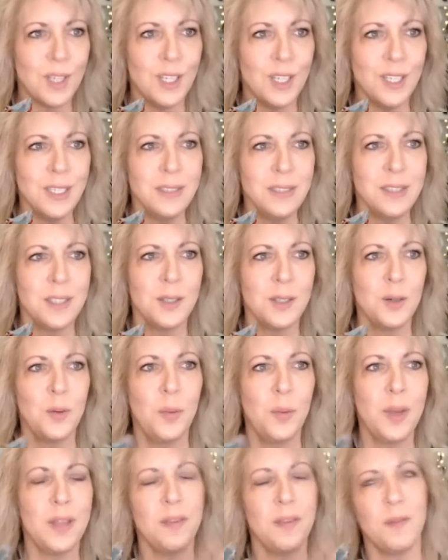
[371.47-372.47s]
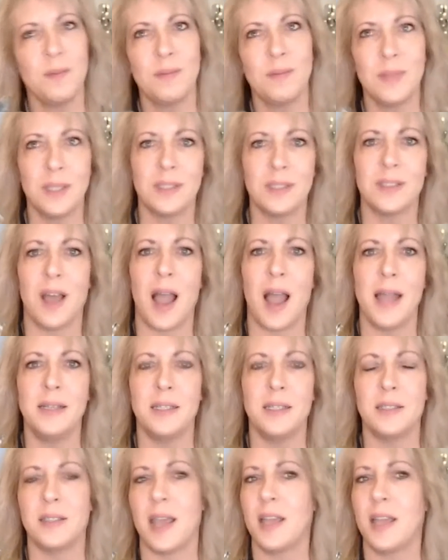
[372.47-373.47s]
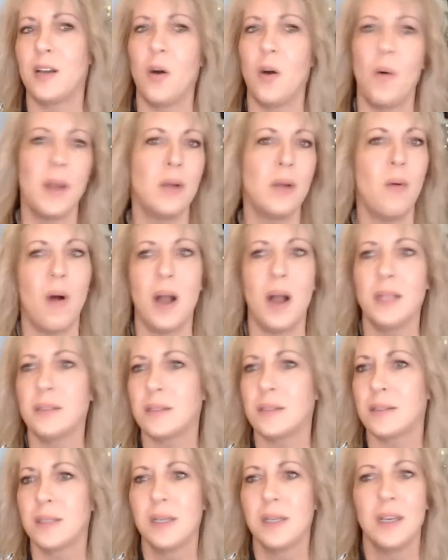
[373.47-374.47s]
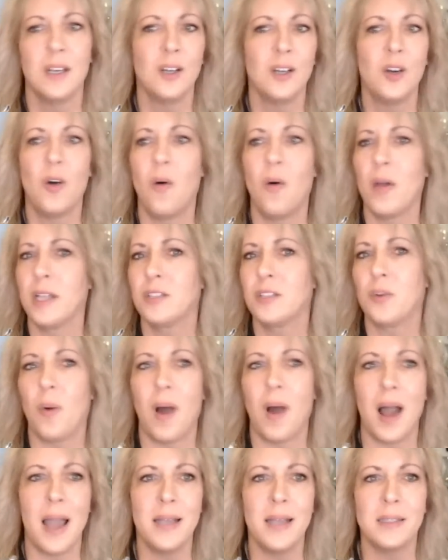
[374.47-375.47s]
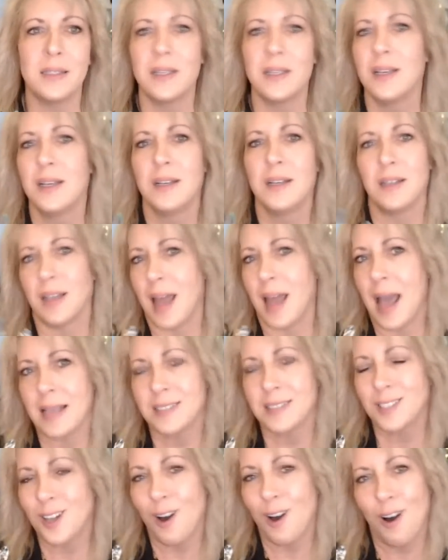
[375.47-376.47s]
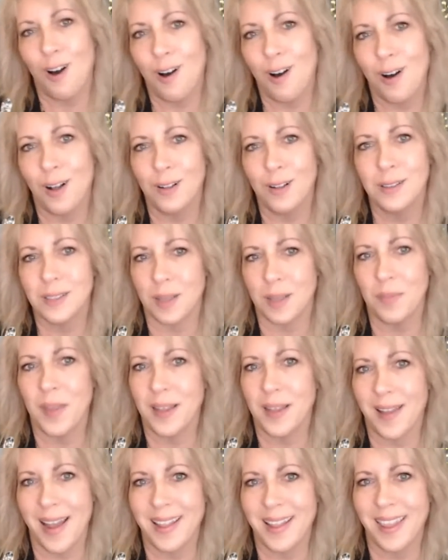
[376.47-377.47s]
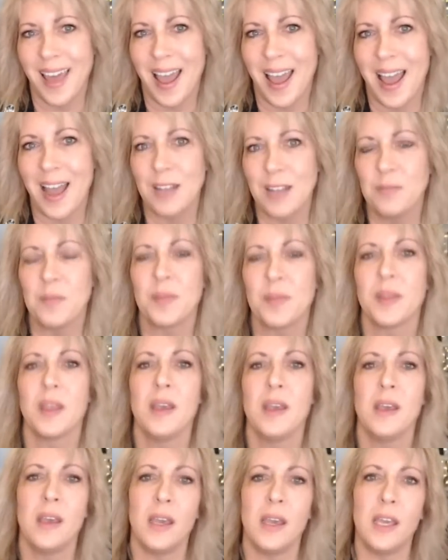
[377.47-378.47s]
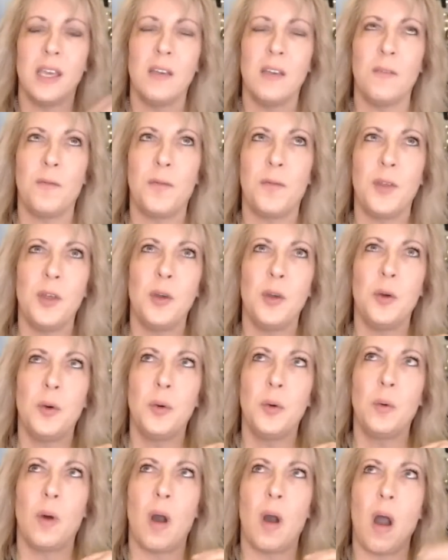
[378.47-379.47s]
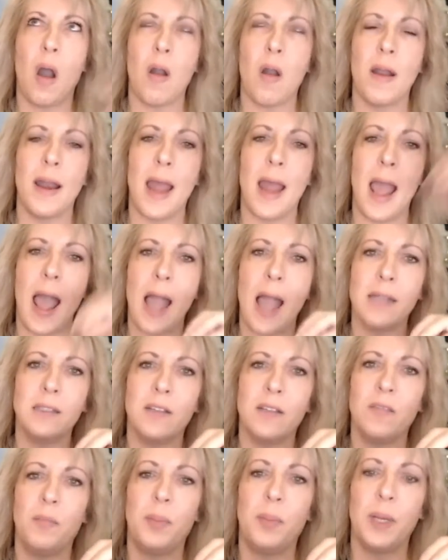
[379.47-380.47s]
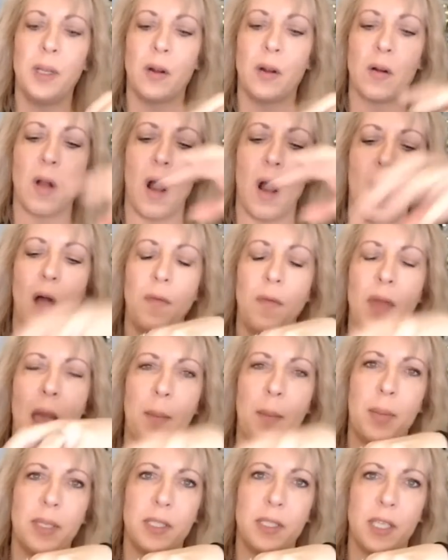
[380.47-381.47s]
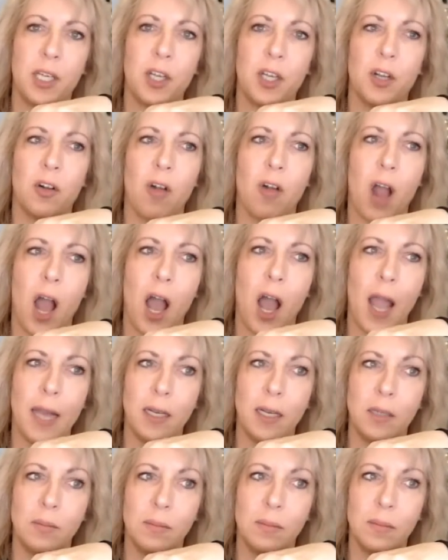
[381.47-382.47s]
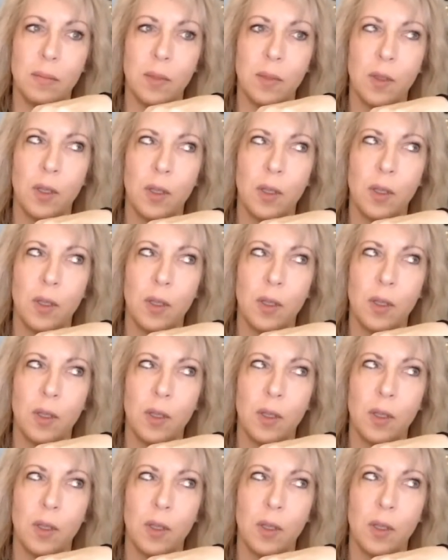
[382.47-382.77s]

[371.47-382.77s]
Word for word: until we decide to say going once, going twice, last call, something like that. If you are an active bidder on that particular item,